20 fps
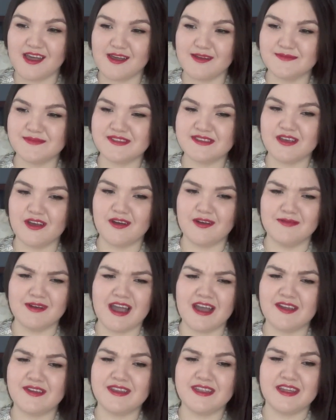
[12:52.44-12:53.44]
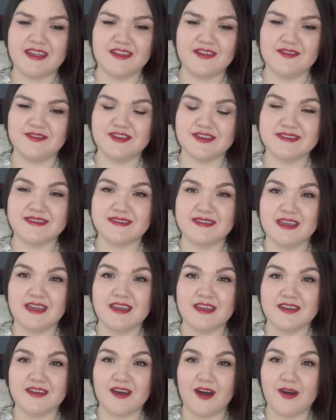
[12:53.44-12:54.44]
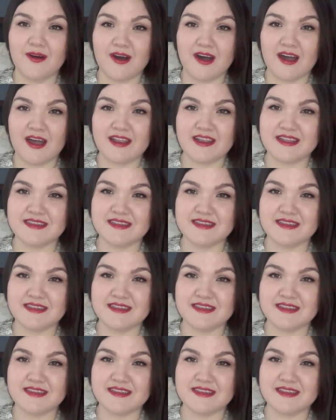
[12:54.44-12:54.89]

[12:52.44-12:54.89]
So Rakuten, you just go on